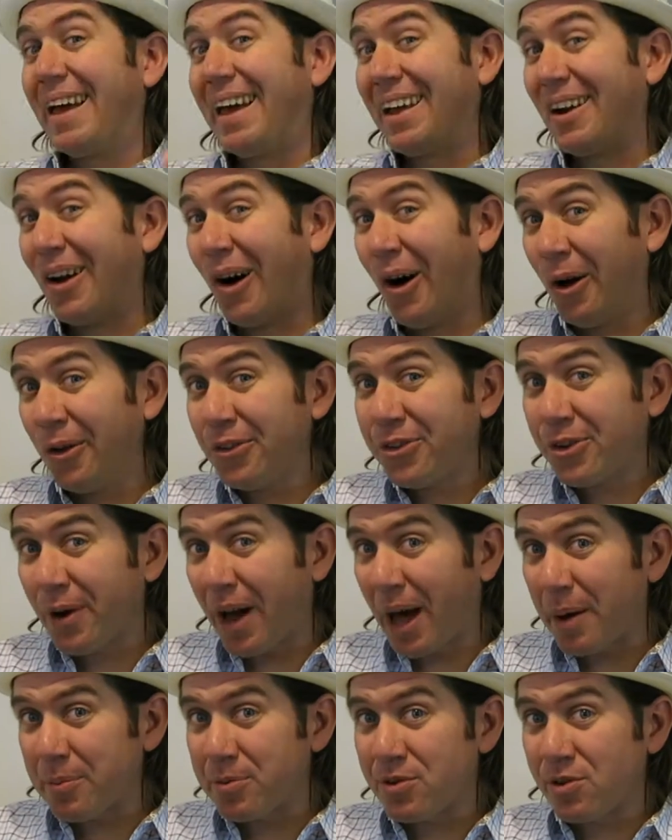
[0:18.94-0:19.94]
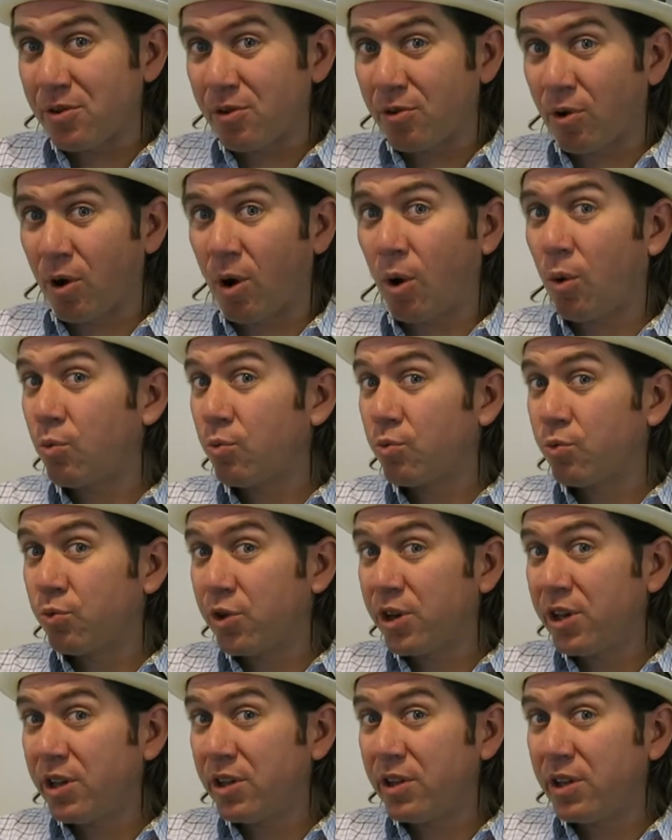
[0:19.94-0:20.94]
It also happens to grow
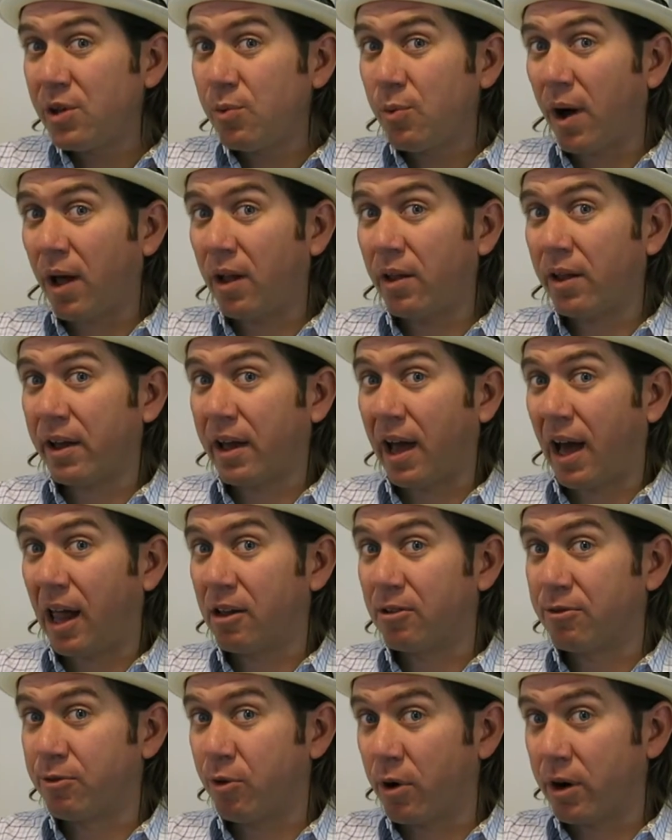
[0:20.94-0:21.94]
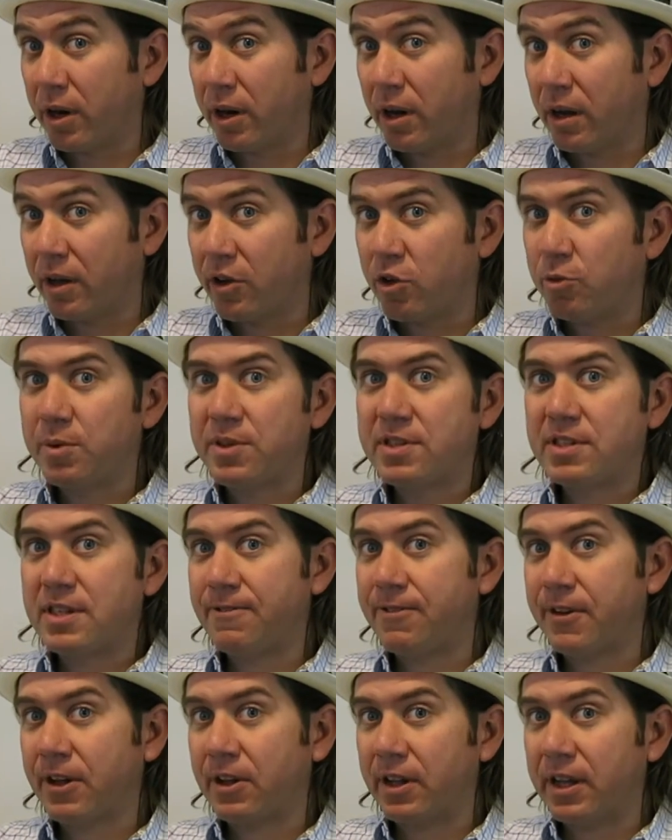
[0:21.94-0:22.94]
really well in California,
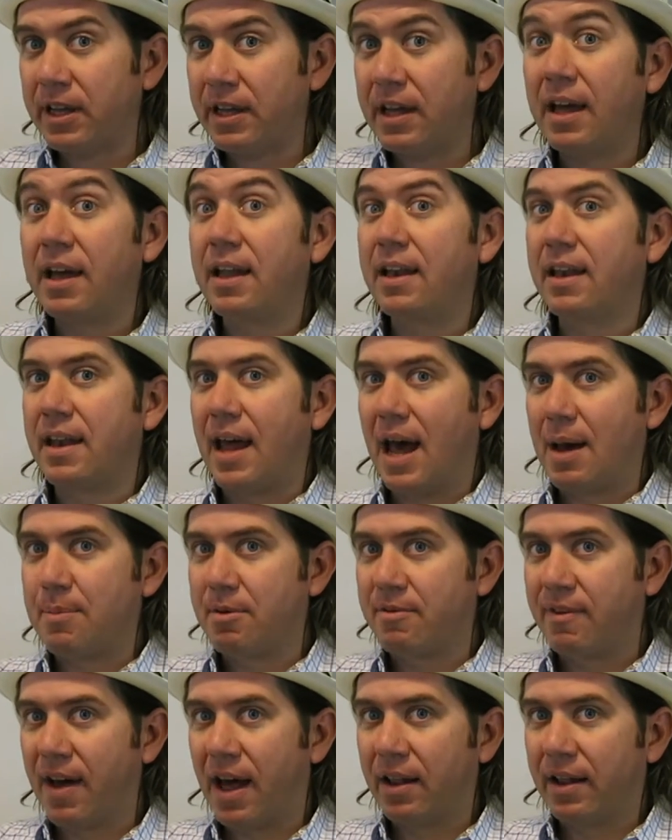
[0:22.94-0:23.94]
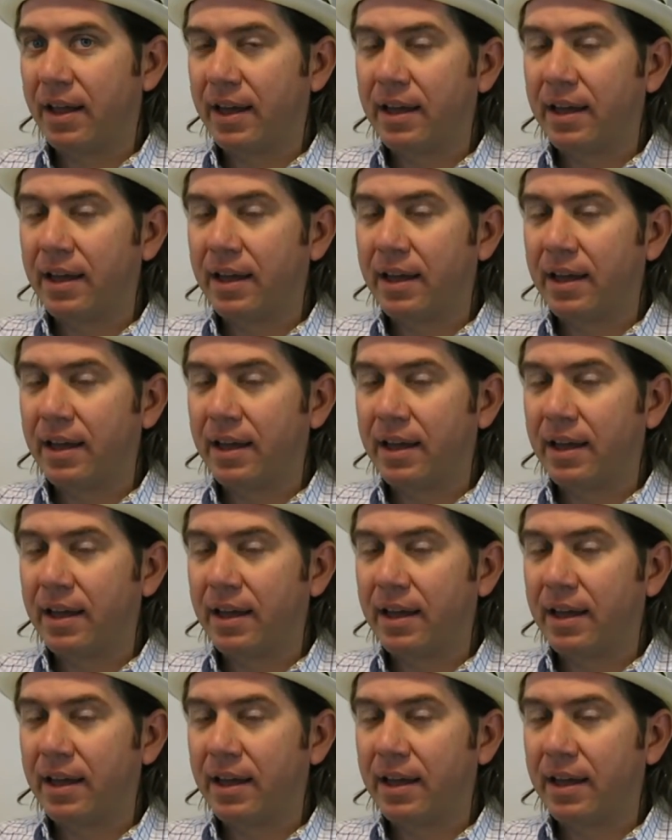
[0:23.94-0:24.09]
specifically Napa Valley.